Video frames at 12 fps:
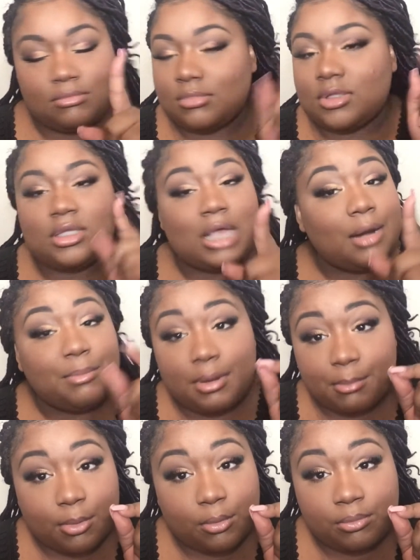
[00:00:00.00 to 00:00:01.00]
It's not a
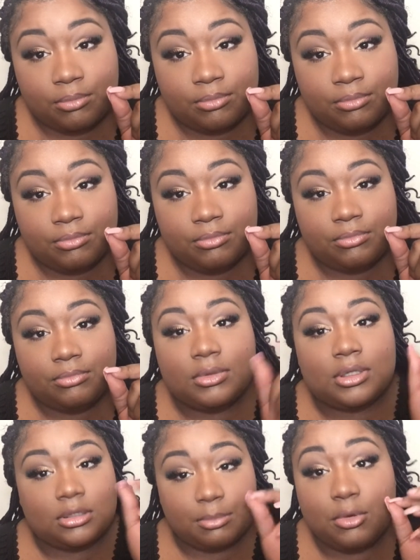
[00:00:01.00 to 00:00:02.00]
pimple.
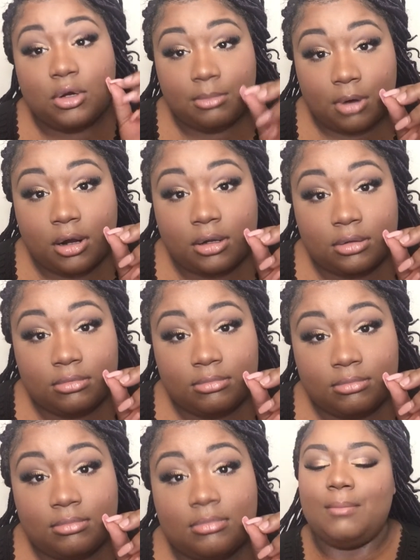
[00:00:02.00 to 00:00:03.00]
It's a beauty mark.
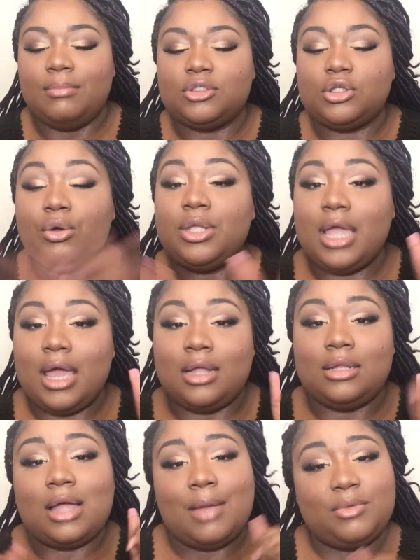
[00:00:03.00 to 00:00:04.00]
So yeah,
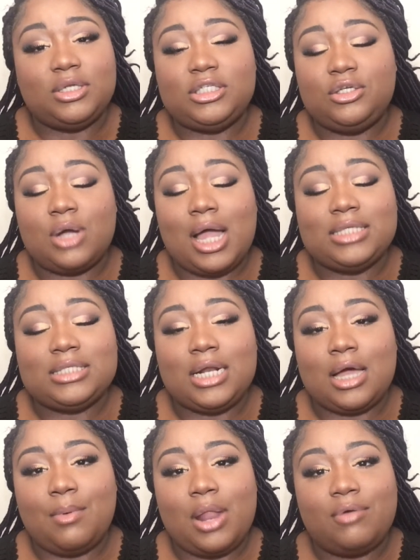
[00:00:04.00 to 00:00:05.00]
I'm going to see you guys in a couple